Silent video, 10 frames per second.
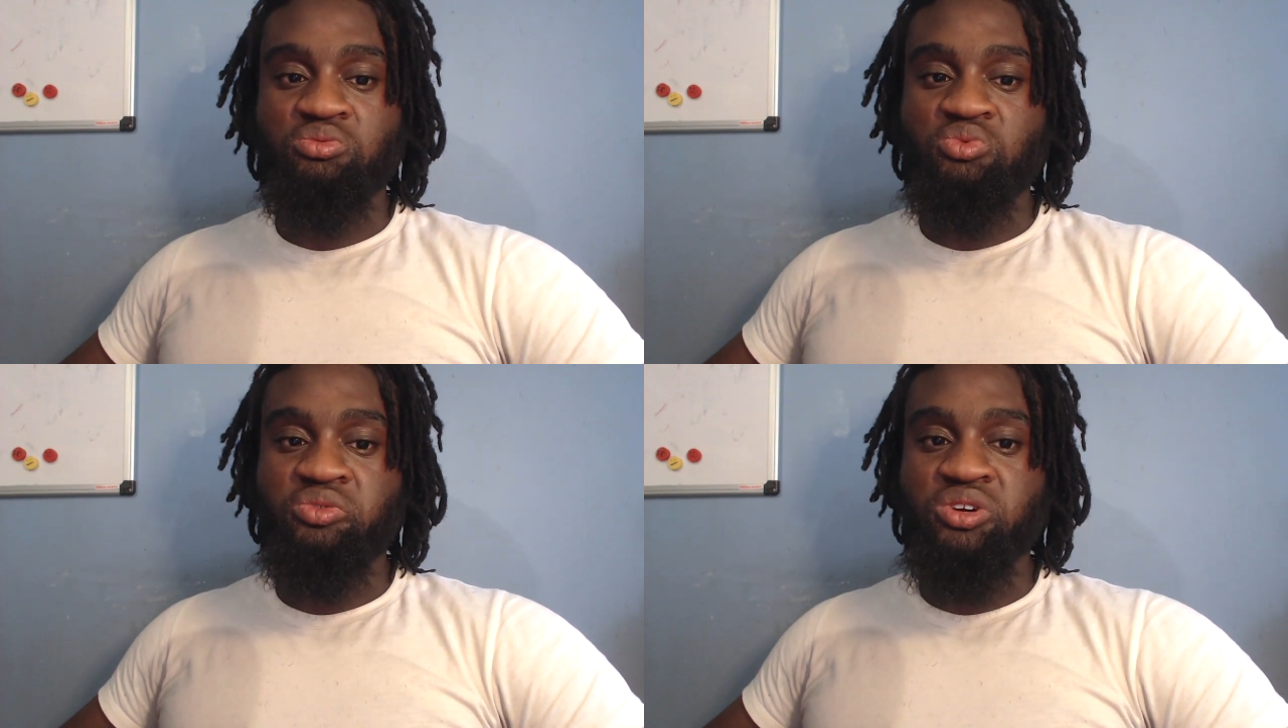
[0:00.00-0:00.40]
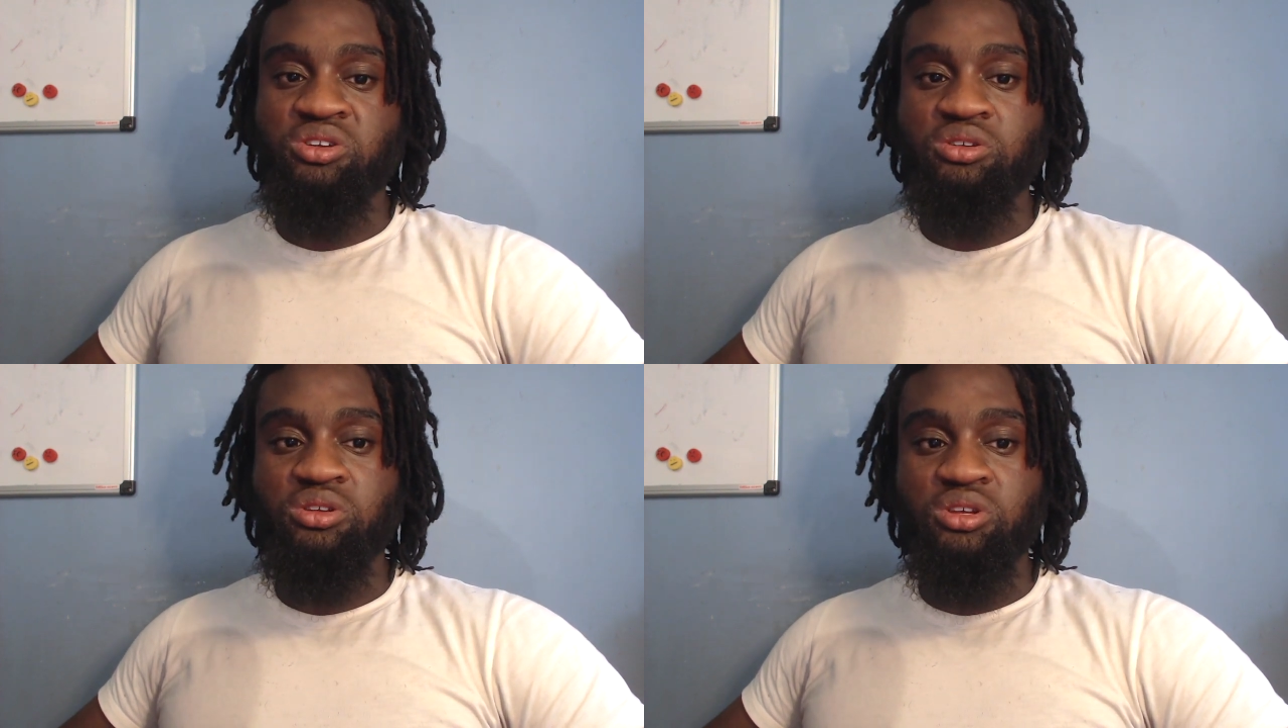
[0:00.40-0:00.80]

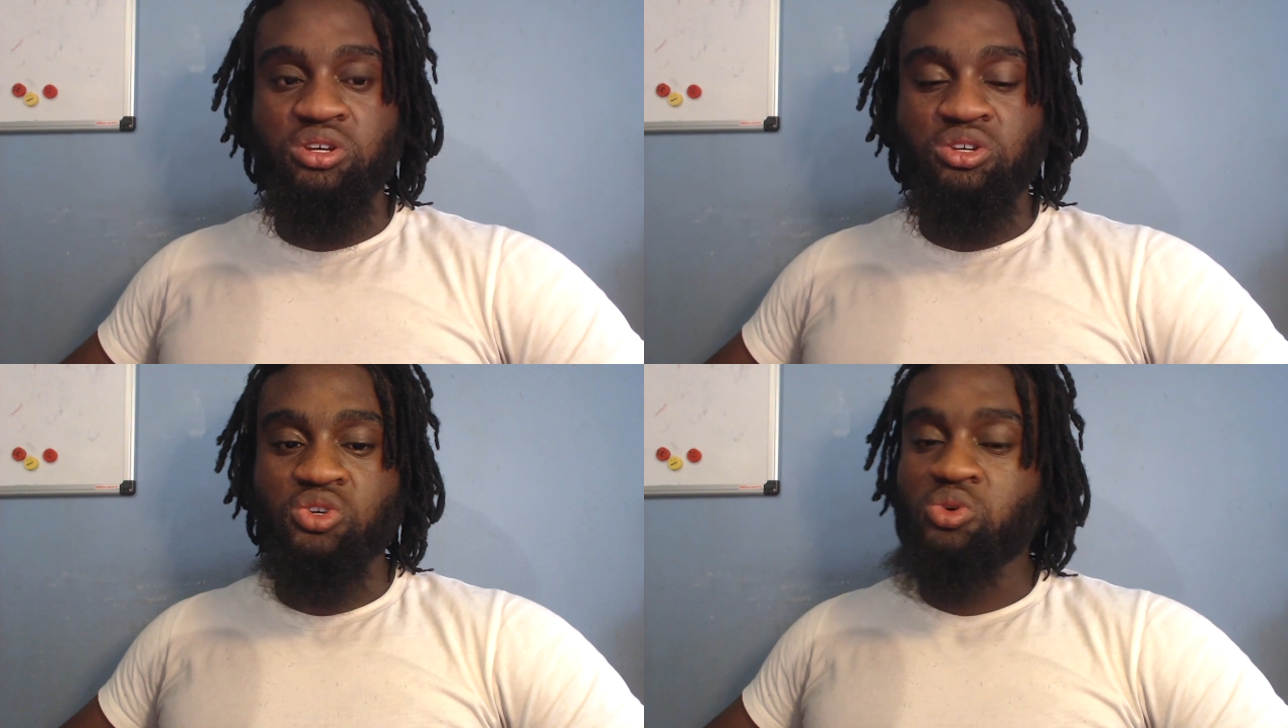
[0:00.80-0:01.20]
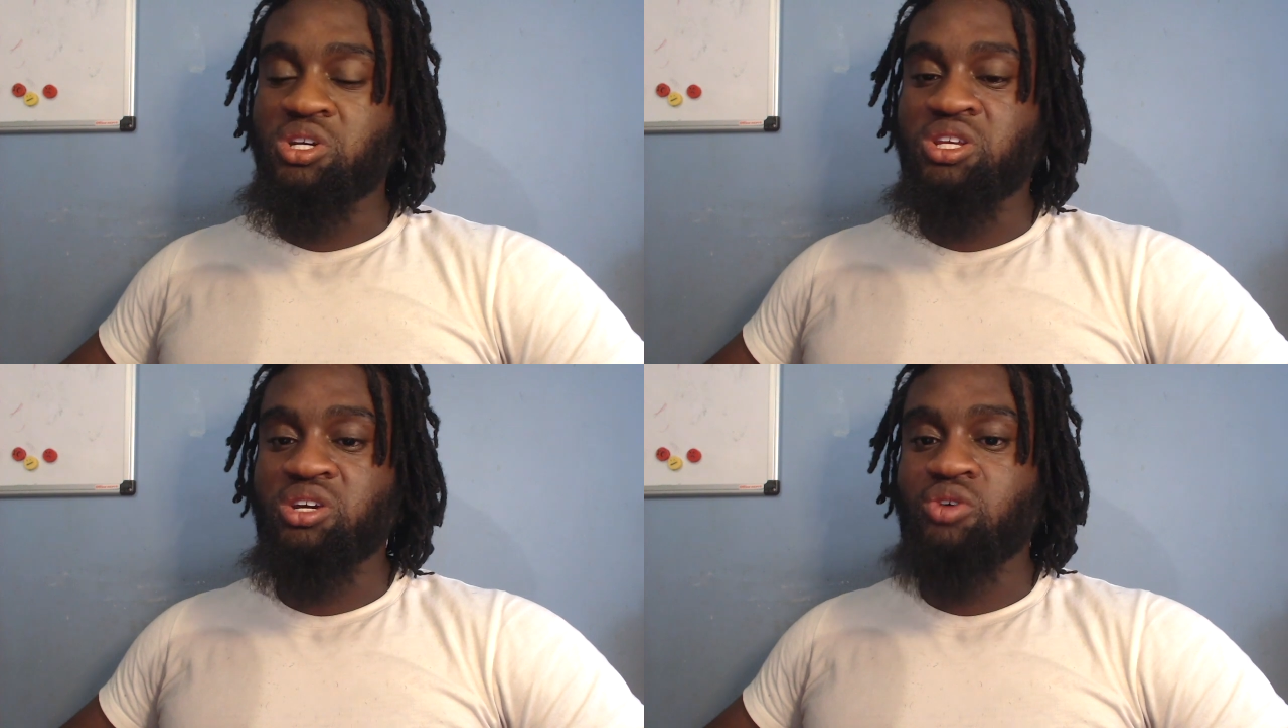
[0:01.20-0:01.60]
within the
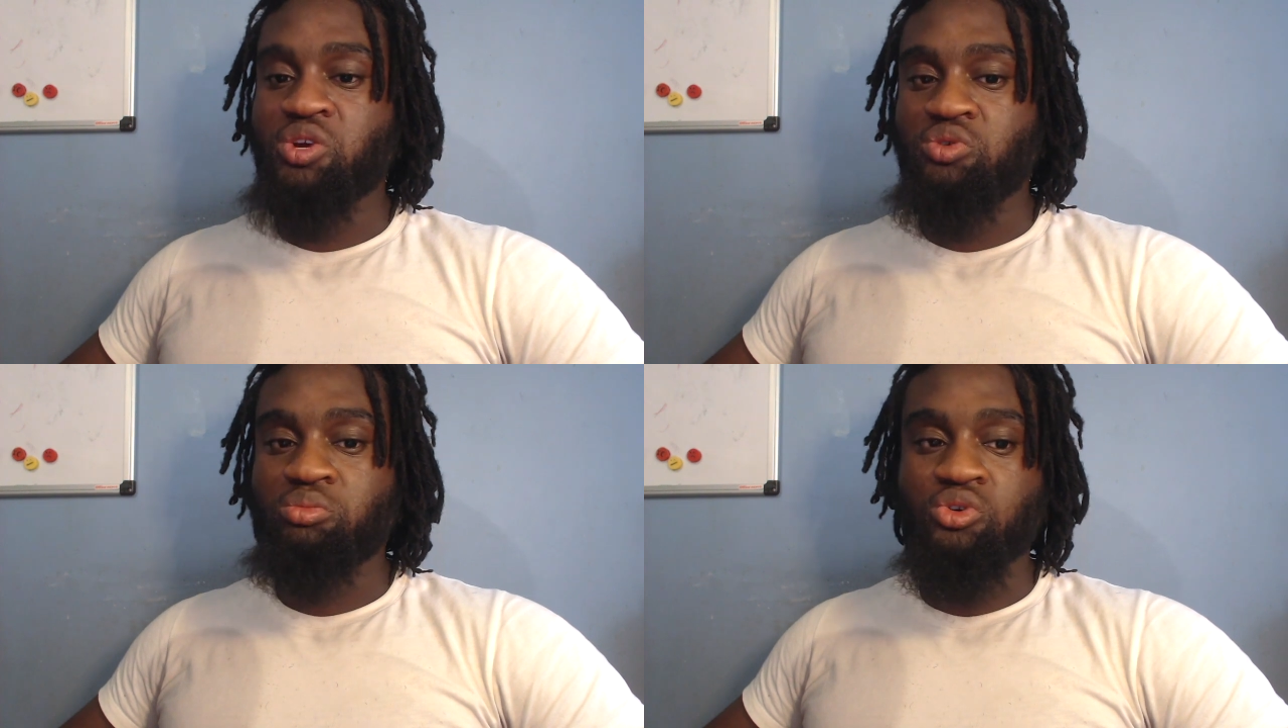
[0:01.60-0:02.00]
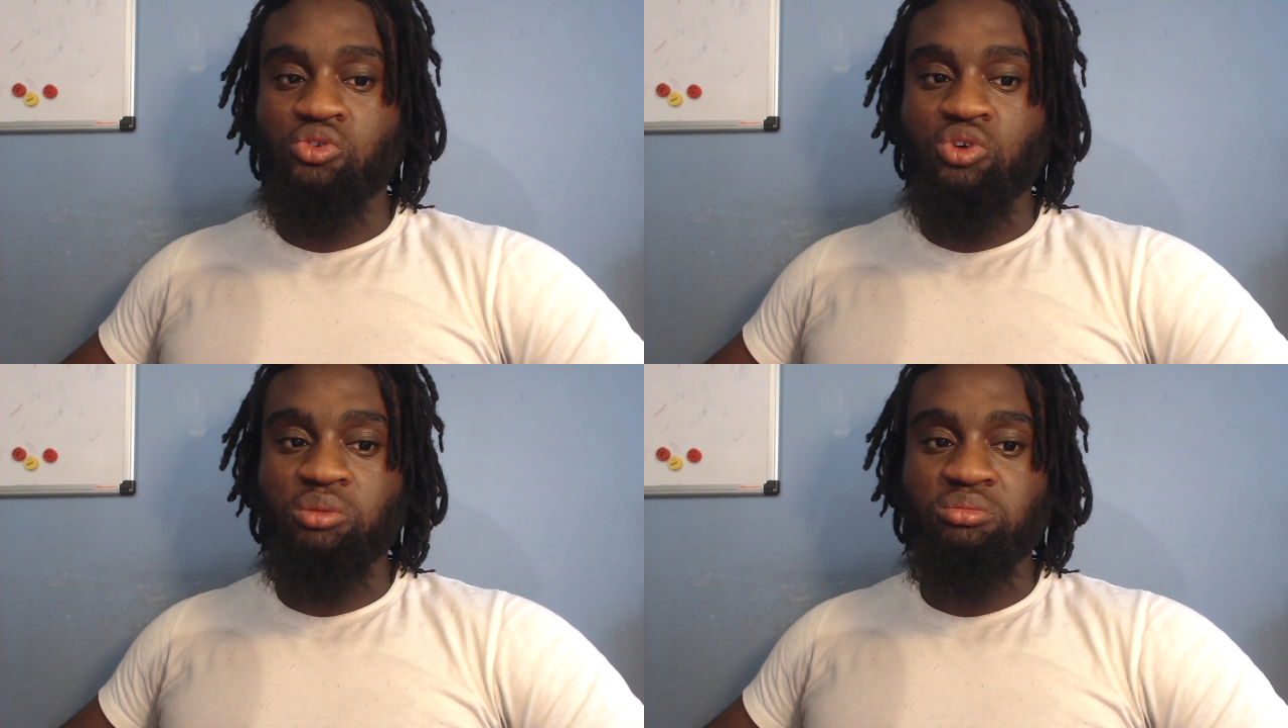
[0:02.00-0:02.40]
Zuhlke Tech graduate
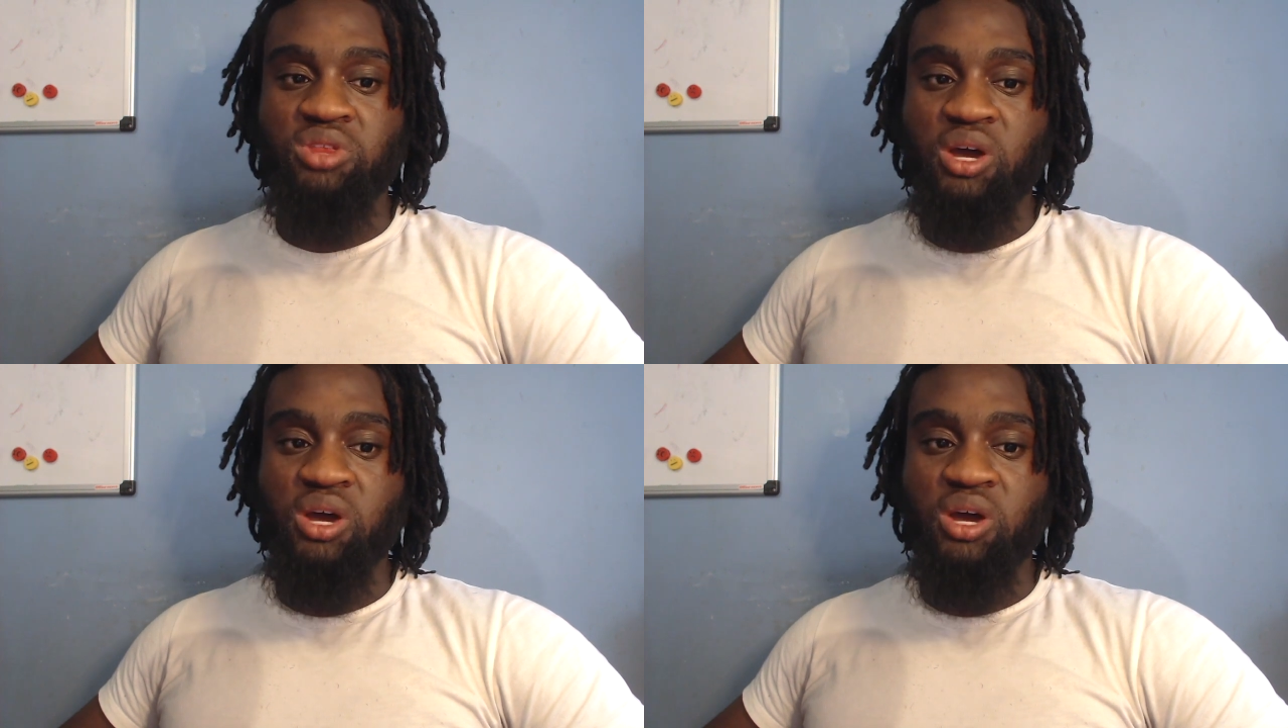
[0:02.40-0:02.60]
program